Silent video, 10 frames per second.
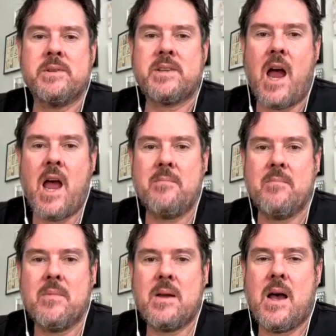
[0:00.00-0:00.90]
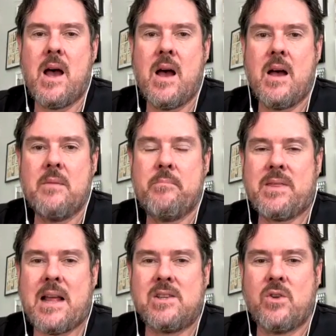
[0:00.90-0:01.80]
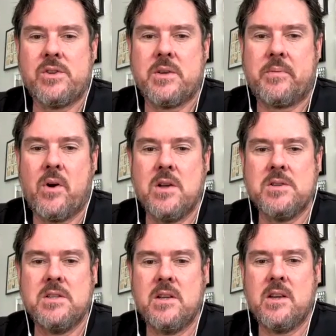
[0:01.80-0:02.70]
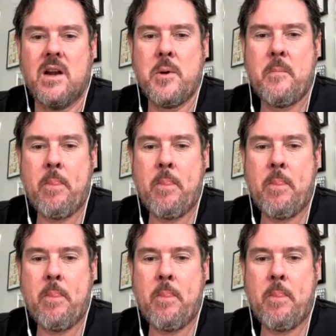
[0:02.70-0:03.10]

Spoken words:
women's game, but that's not a surprise, is it?